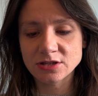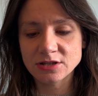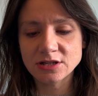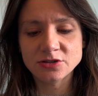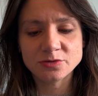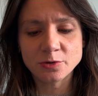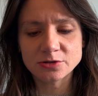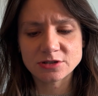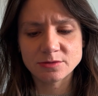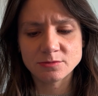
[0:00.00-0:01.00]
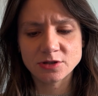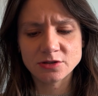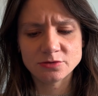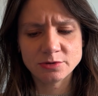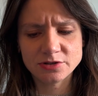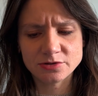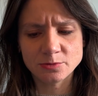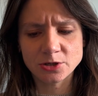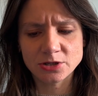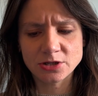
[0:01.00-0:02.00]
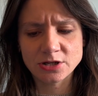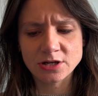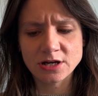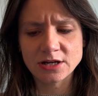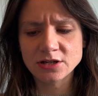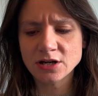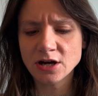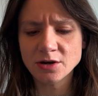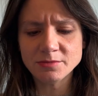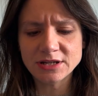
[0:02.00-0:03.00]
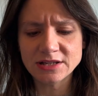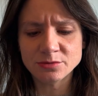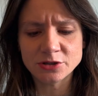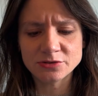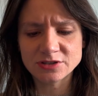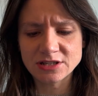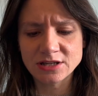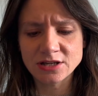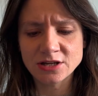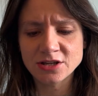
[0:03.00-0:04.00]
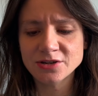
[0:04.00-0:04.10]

Then you spot him. He's with someone, and you can't believe what you see.